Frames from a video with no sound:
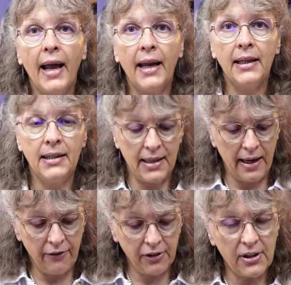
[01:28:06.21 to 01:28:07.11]
and
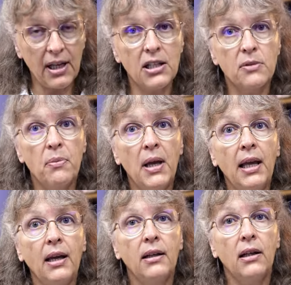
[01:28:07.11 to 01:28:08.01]
everything is
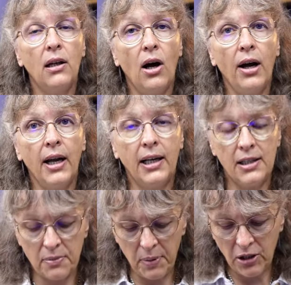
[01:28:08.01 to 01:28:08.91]
being
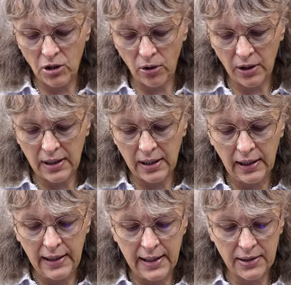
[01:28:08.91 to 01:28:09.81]
aligned, but you got to
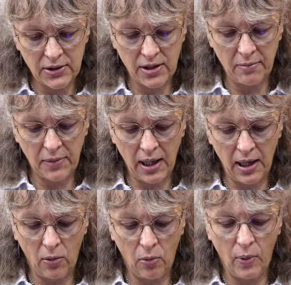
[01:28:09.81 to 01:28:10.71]
clear
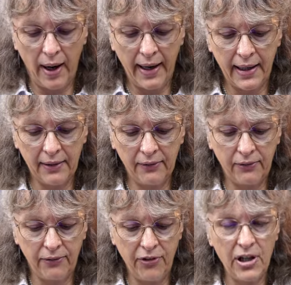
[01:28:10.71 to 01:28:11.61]
something away. It
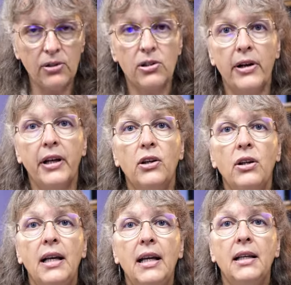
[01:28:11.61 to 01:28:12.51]
feels like you
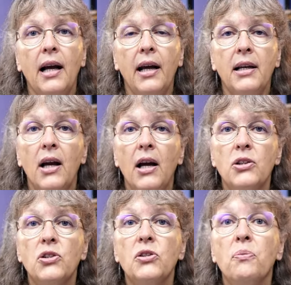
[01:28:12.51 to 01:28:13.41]
need a
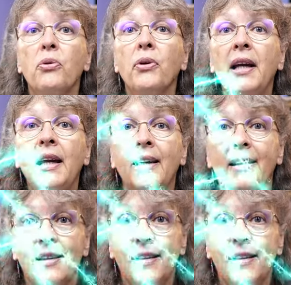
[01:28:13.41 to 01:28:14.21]
spring